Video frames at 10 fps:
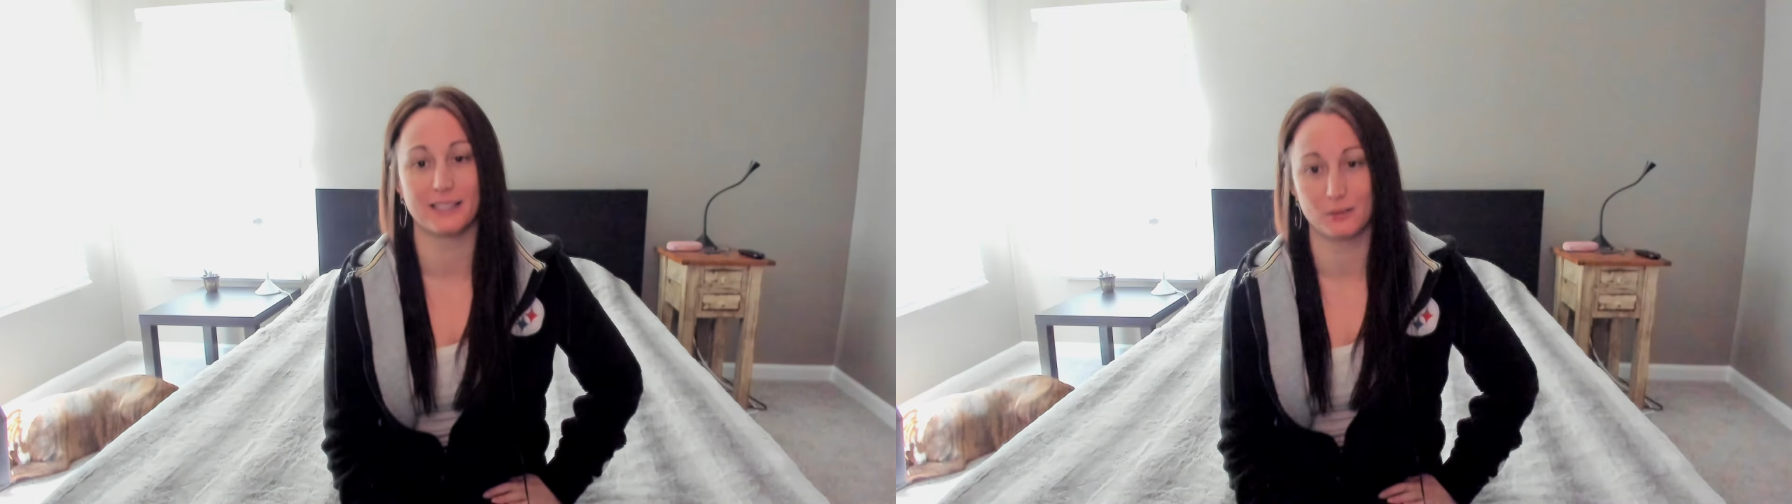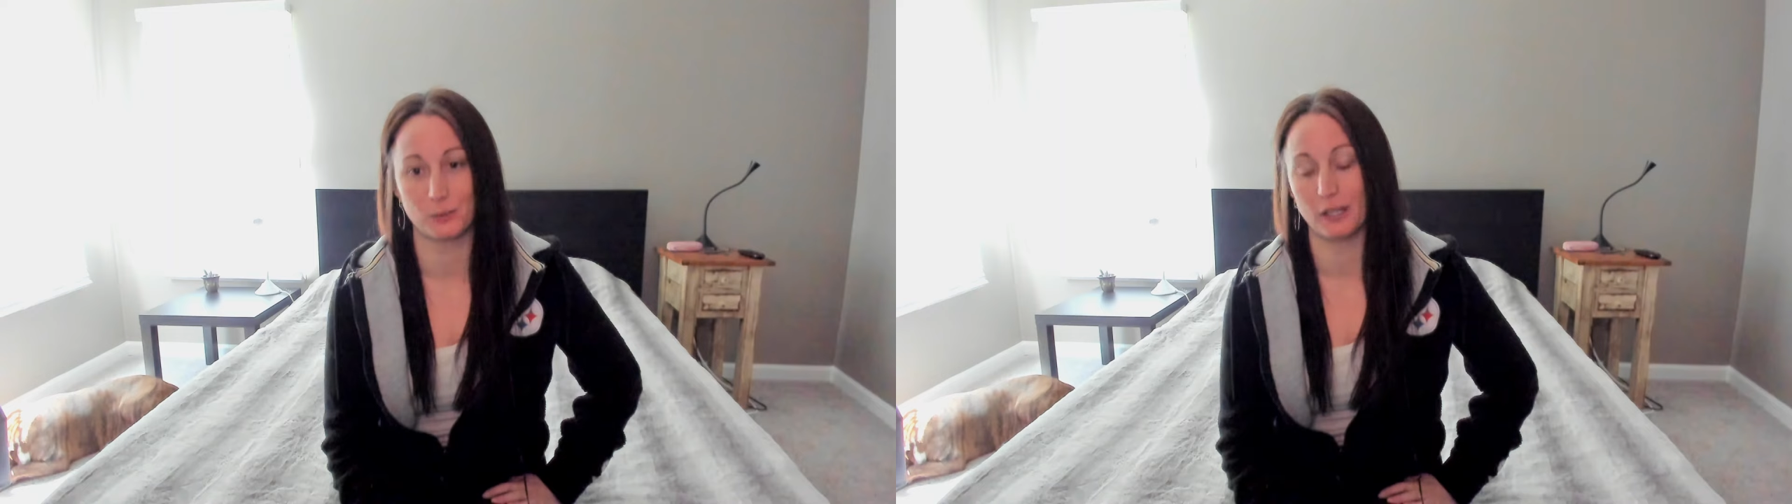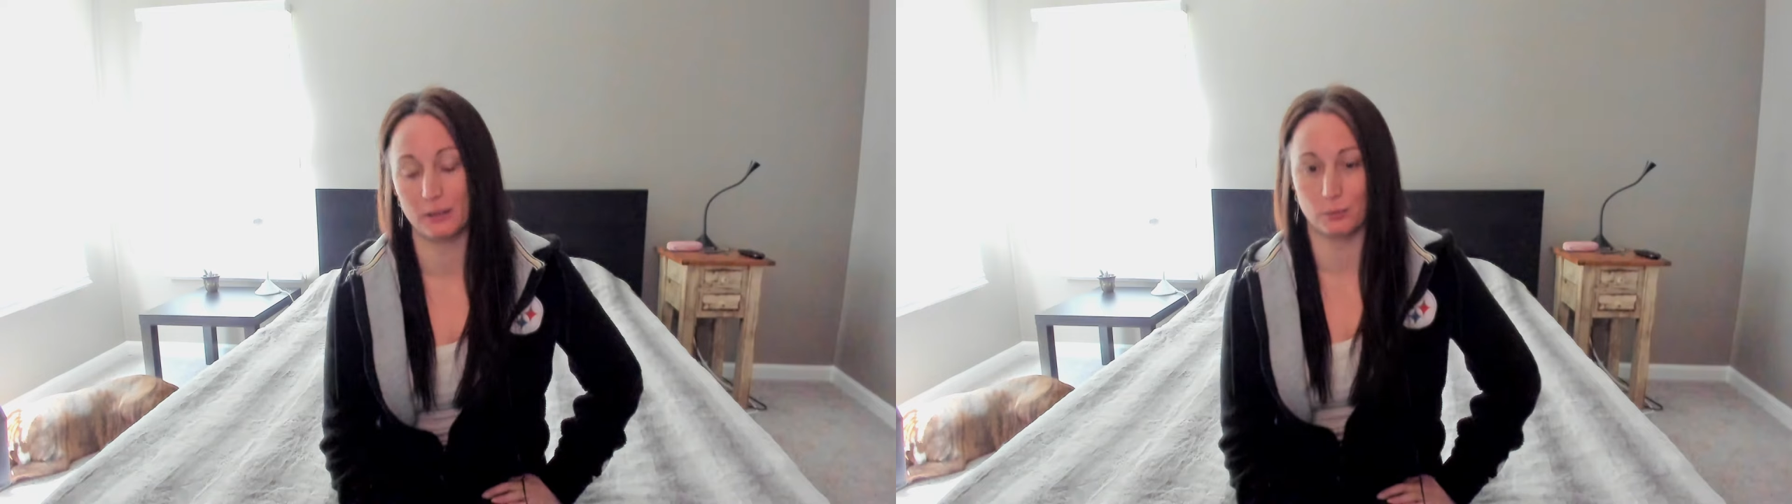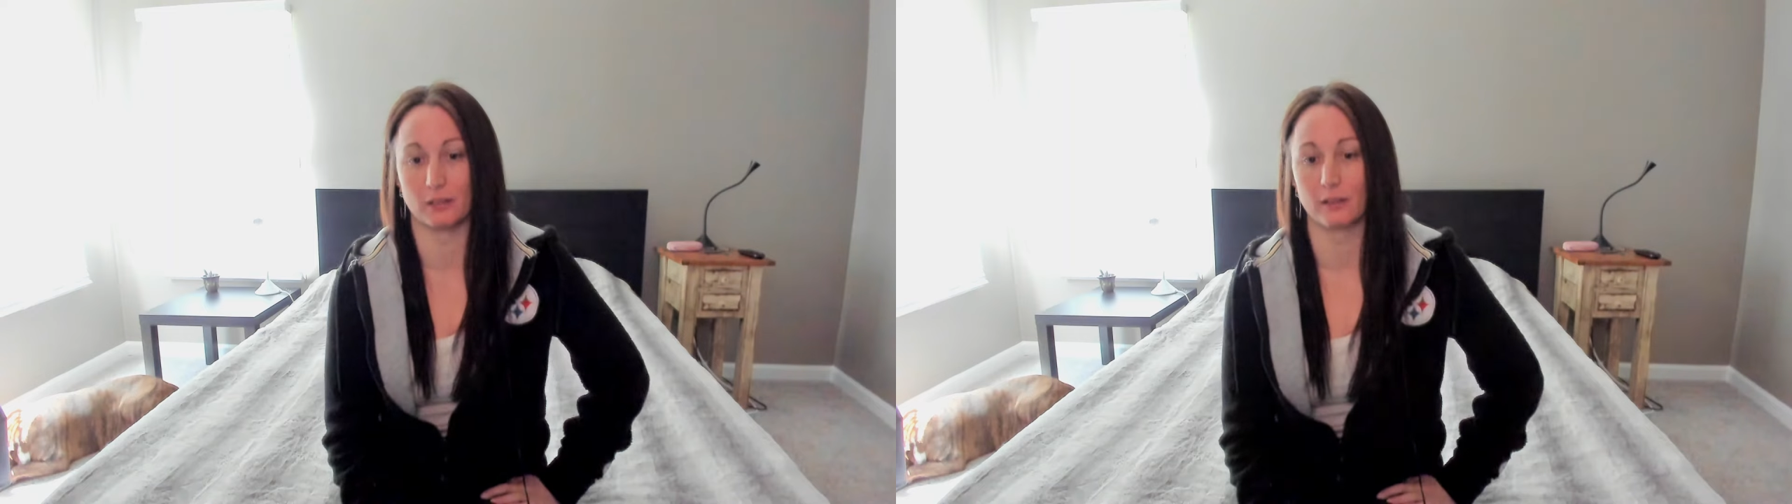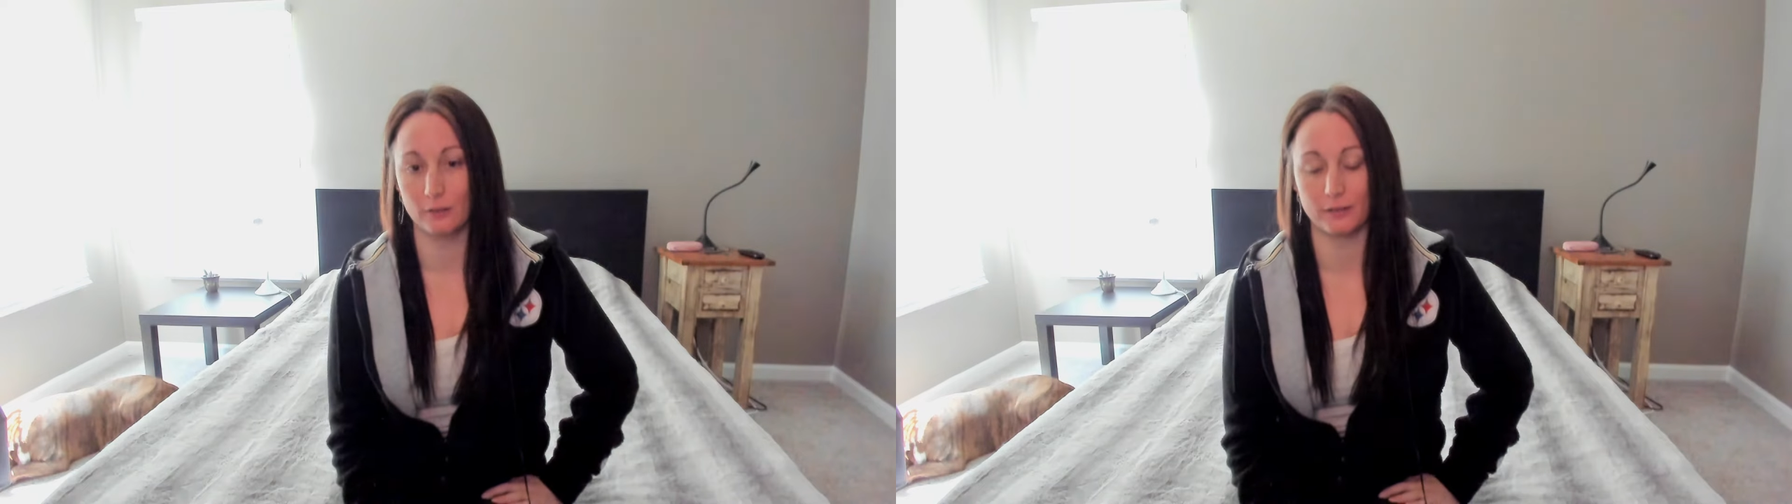that's where I'd want
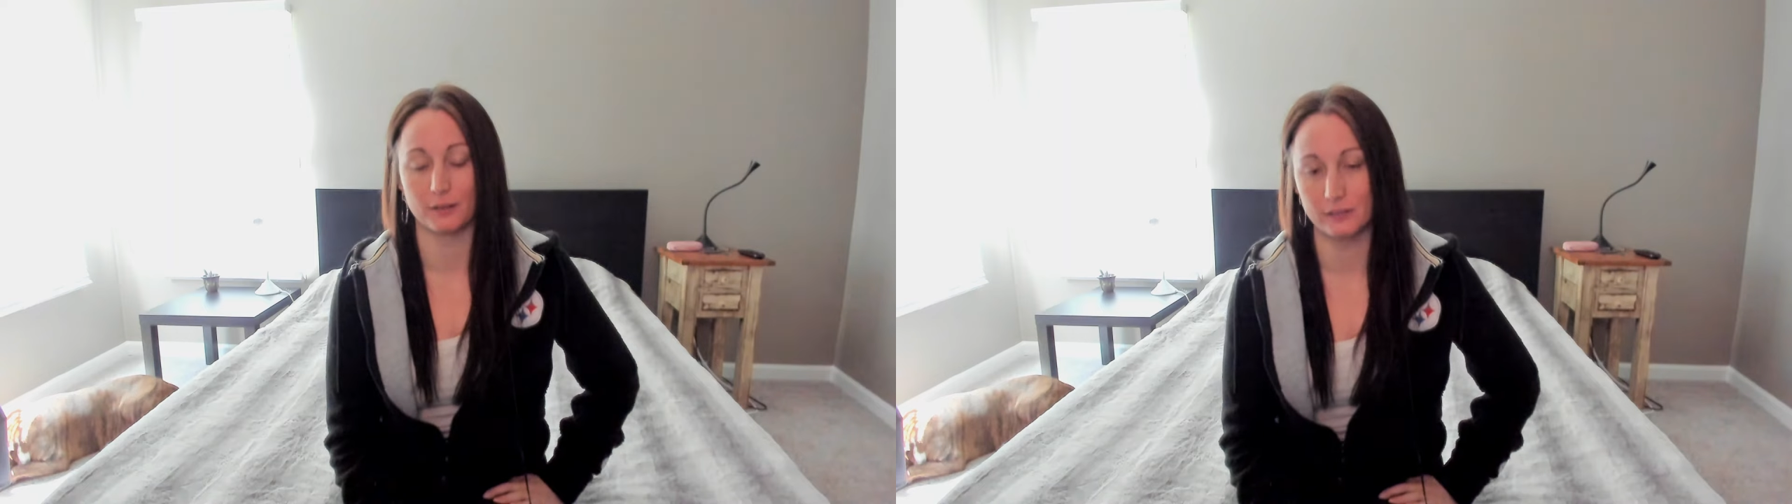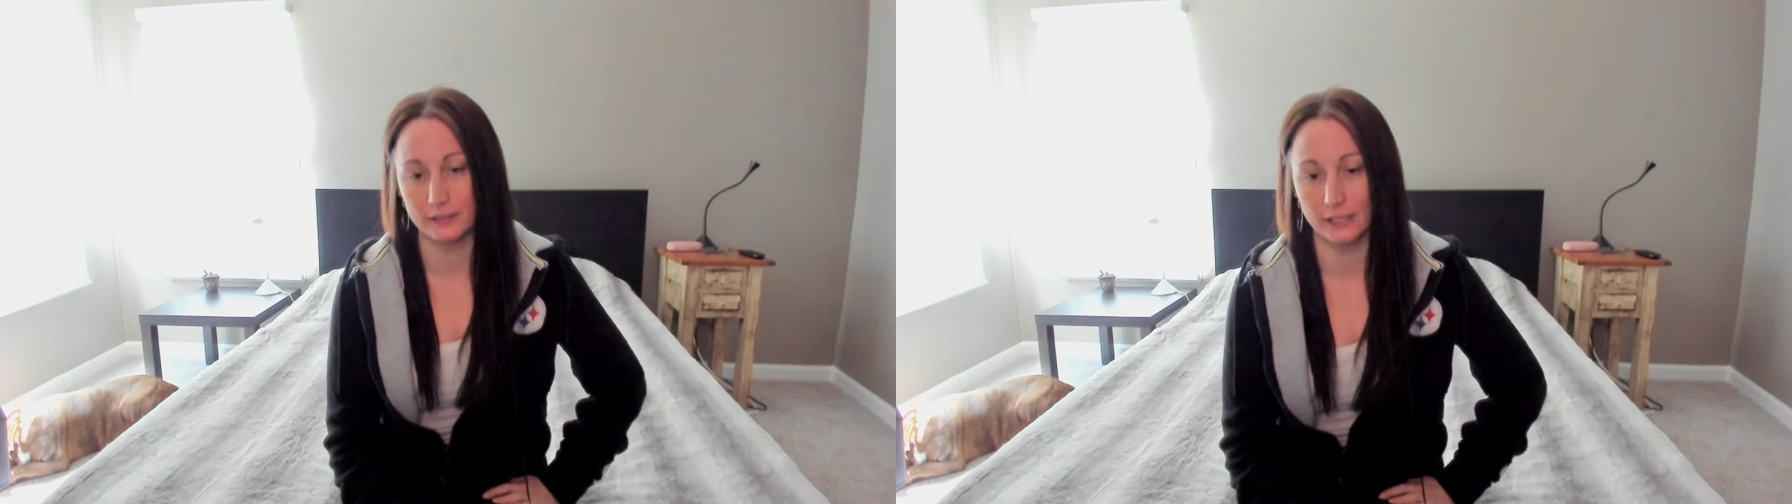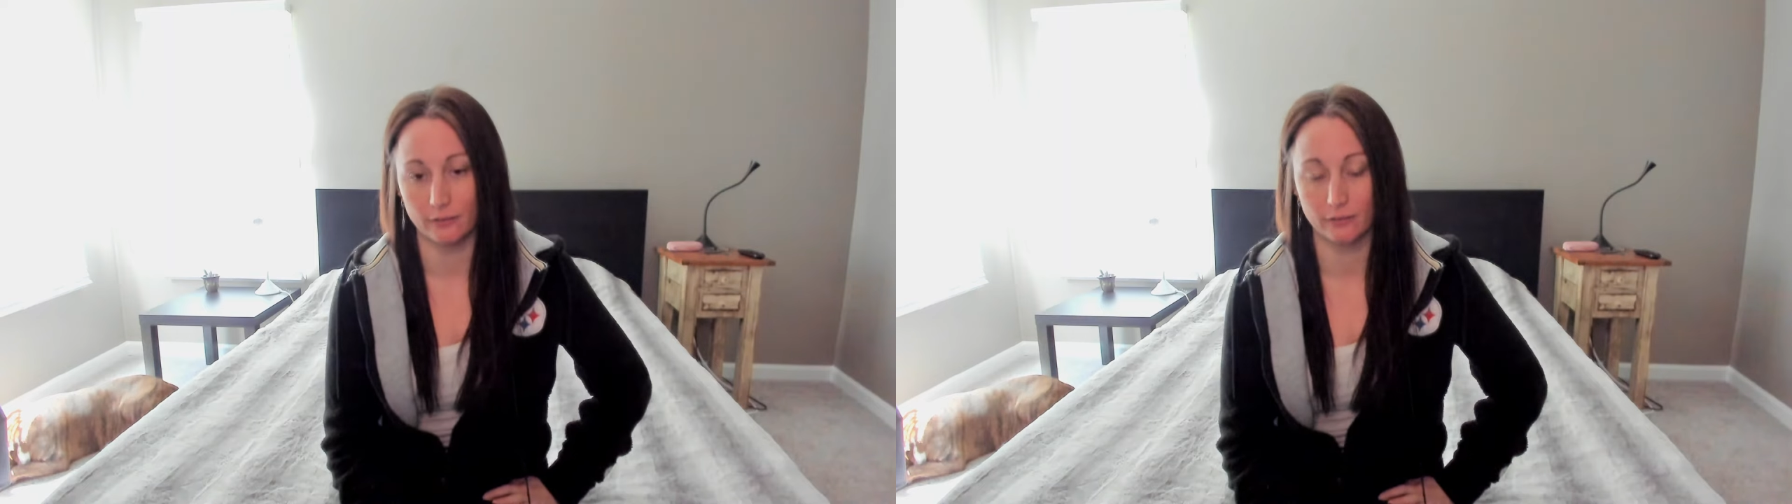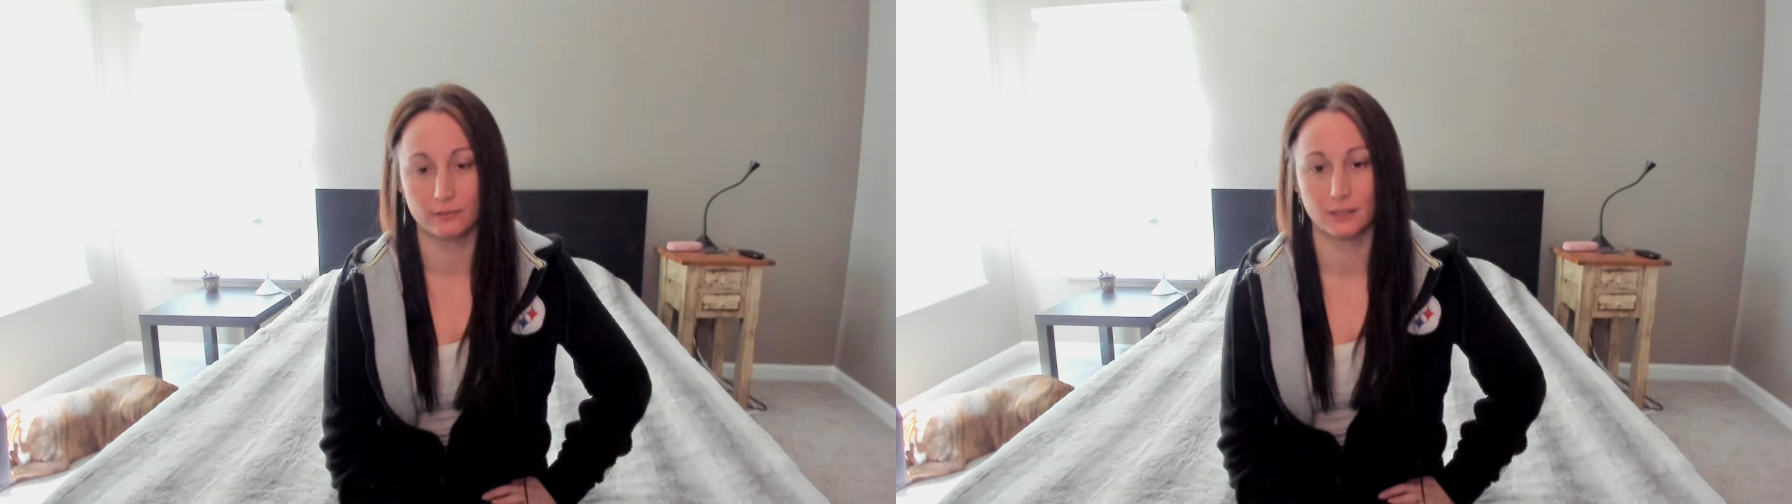to go if I was Steve.